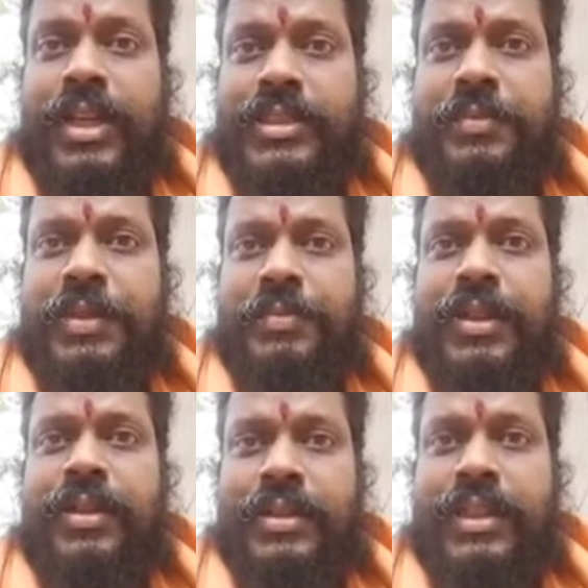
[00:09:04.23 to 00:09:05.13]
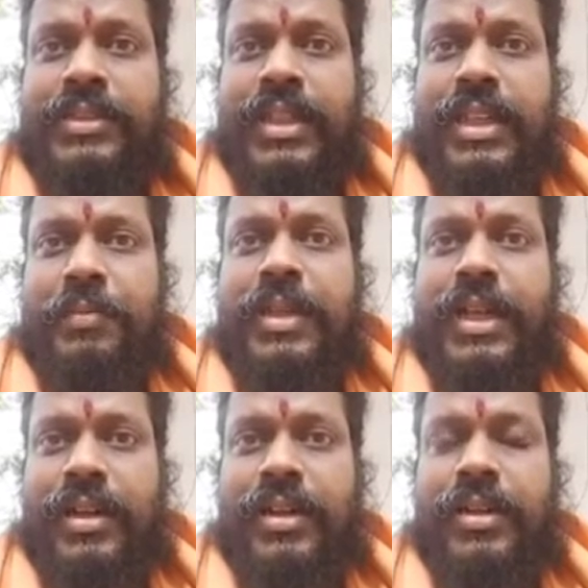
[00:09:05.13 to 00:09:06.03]
Rashi people, that is the
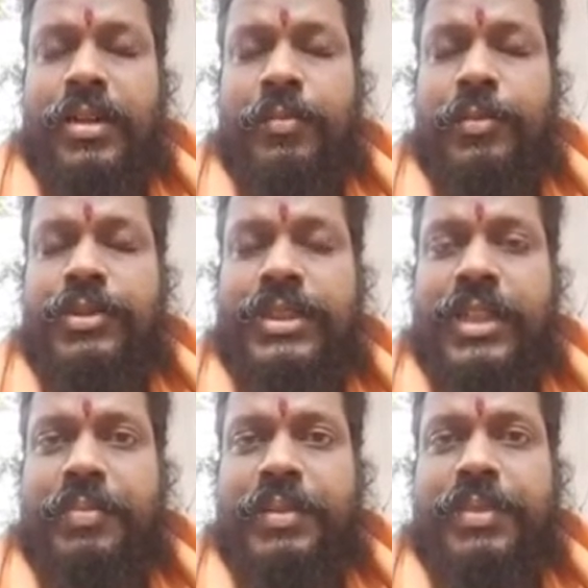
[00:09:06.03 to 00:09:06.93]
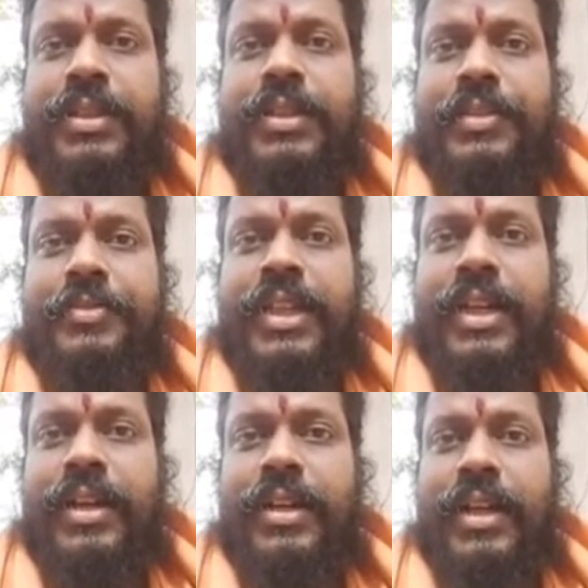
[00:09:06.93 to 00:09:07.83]
Libra moon sign people, if
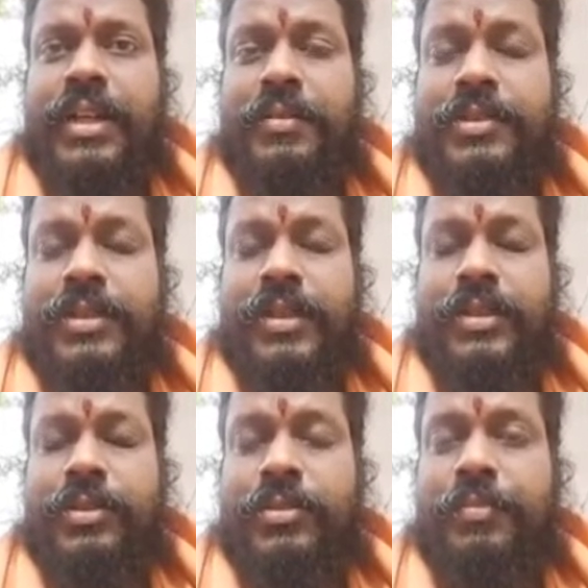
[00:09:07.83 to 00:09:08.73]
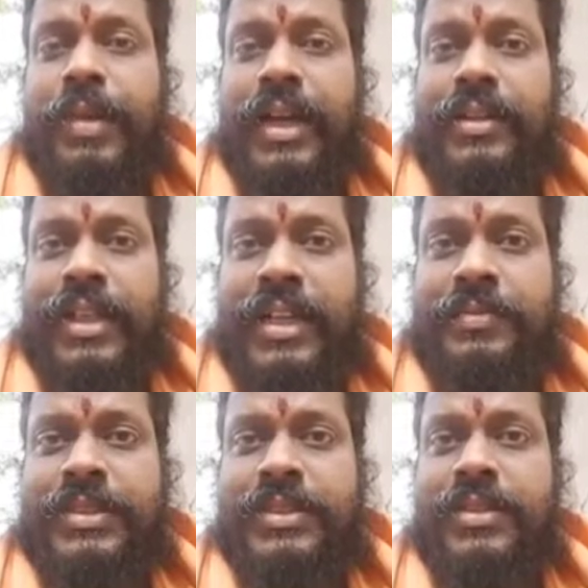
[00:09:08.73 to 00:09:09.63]
they are running through bad
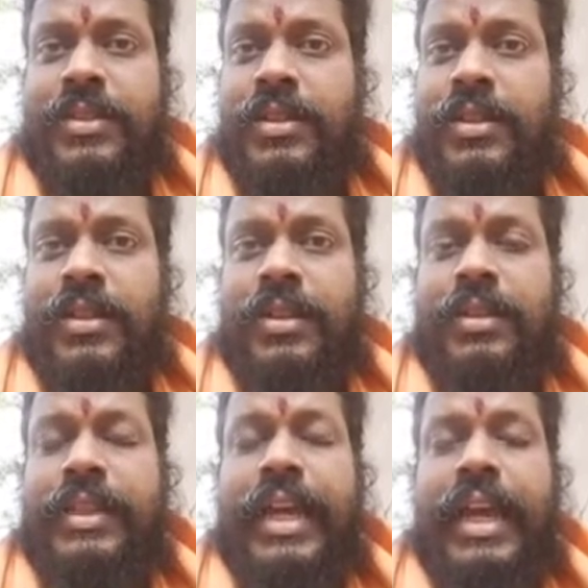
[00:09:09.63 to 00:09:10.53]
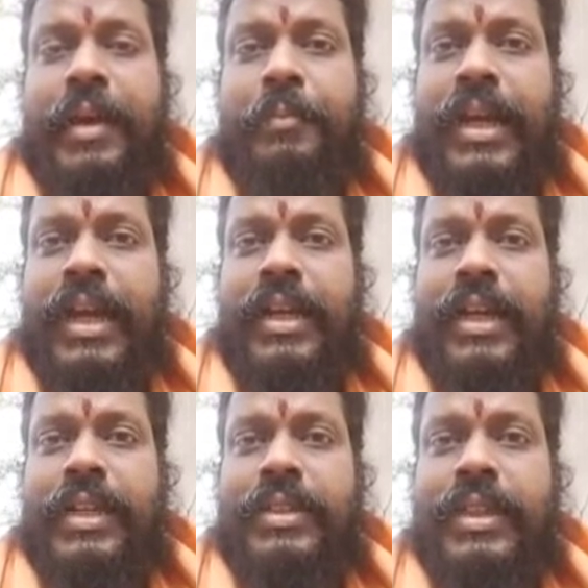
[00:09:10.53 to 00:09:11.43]
times, they may
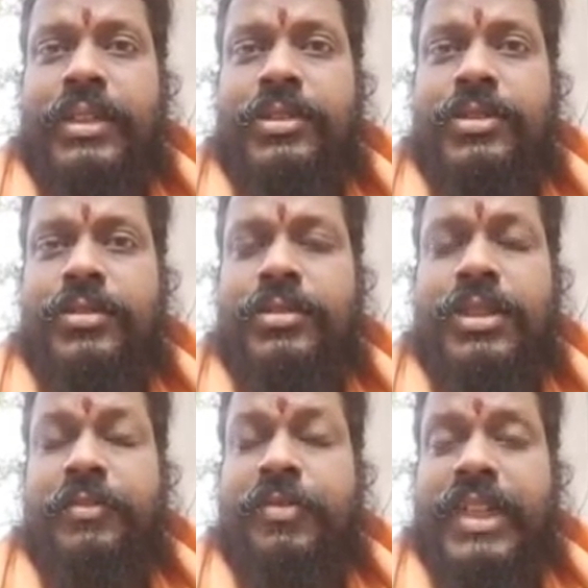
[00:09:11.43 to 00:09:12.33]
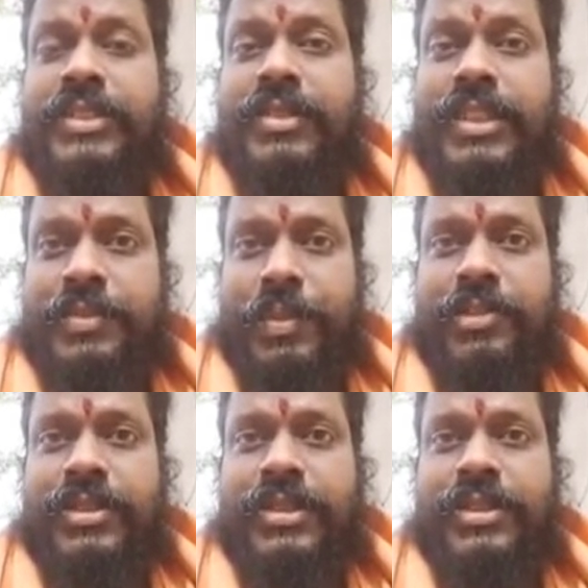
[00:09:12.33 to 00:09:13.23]
get into some fights with the
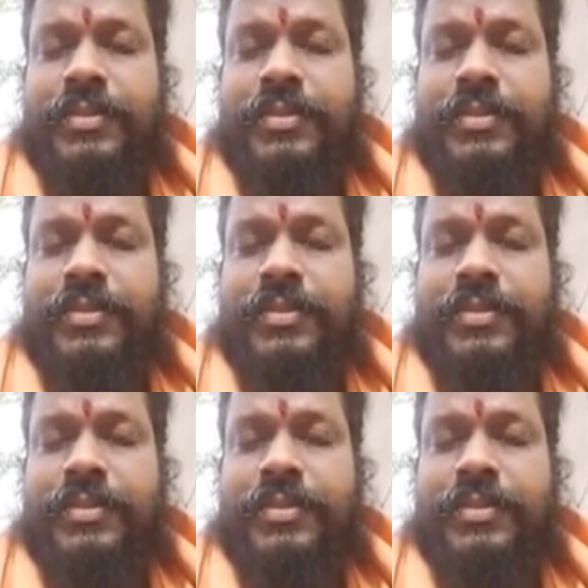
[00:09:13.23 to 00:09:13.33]
spouse.